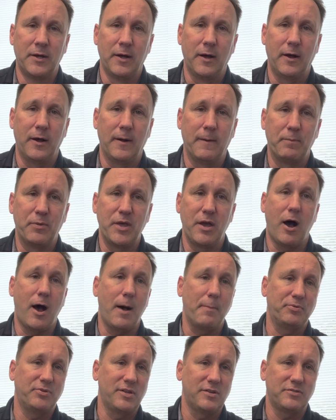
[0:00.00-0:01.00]
The
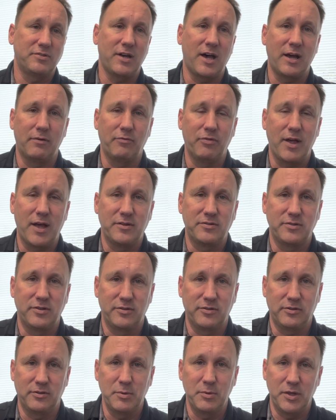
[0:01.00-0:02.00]
opposite side of that
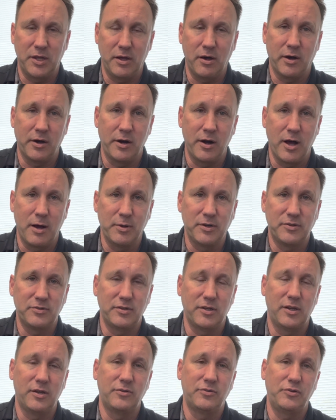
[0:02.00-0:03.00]
system in the autonomics
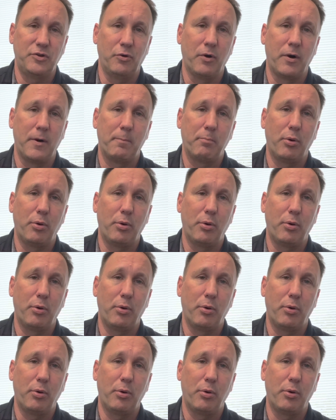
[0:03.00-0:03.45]
is your